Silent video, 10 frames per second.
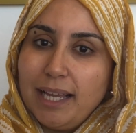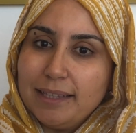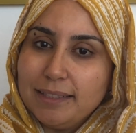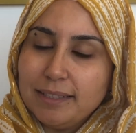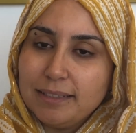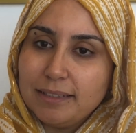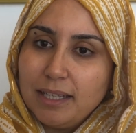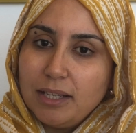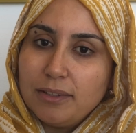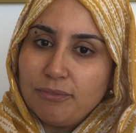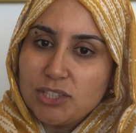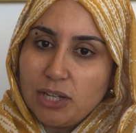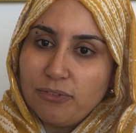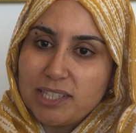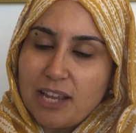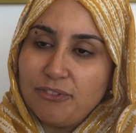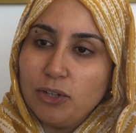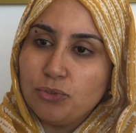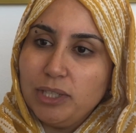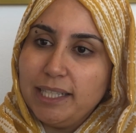And this is what I
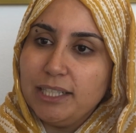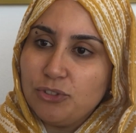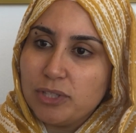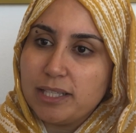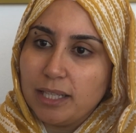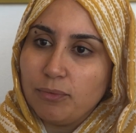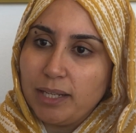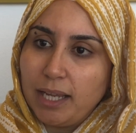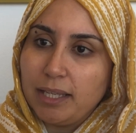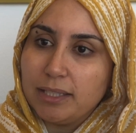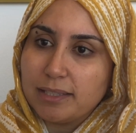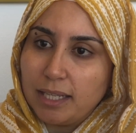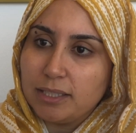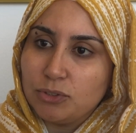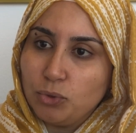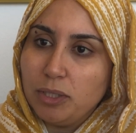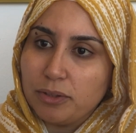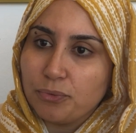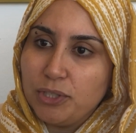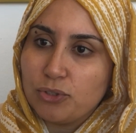found really interesting when I started doing the
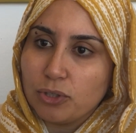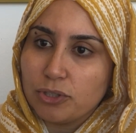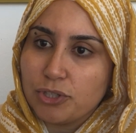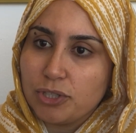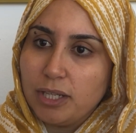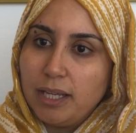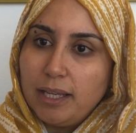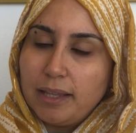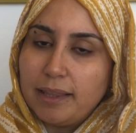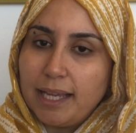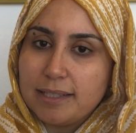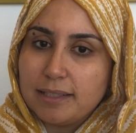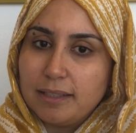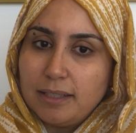research, that